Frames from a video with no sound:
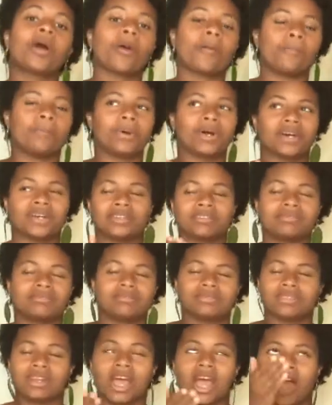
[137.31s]
but
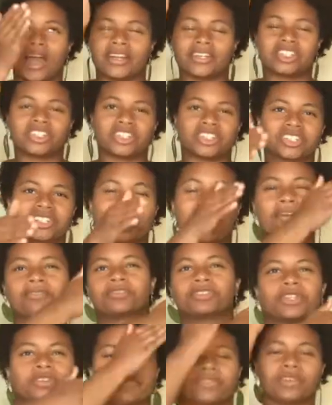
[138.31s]
I just
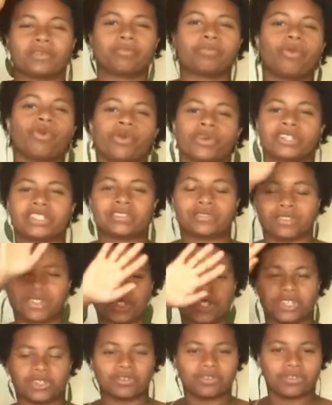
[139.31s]
have different points for
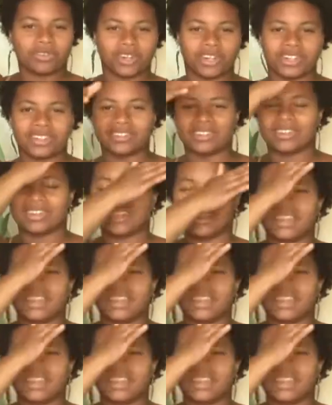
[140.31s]
different,